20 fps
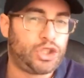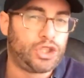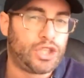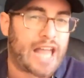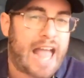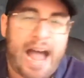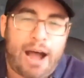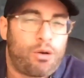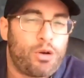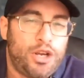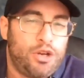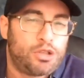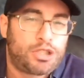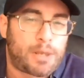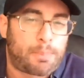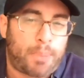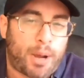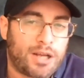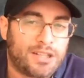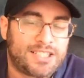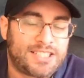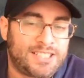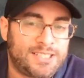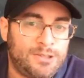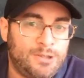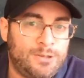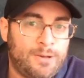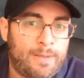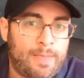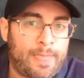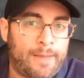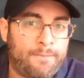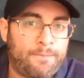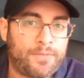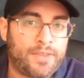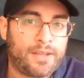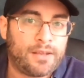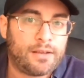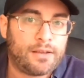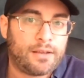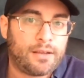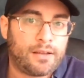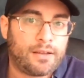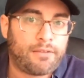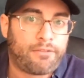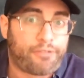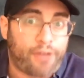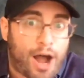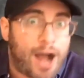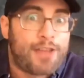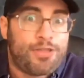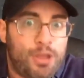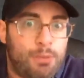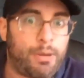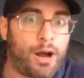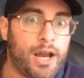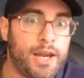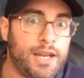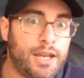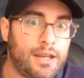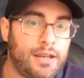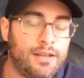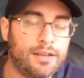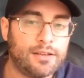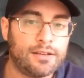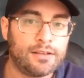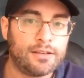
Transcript: How are you supposed to find the money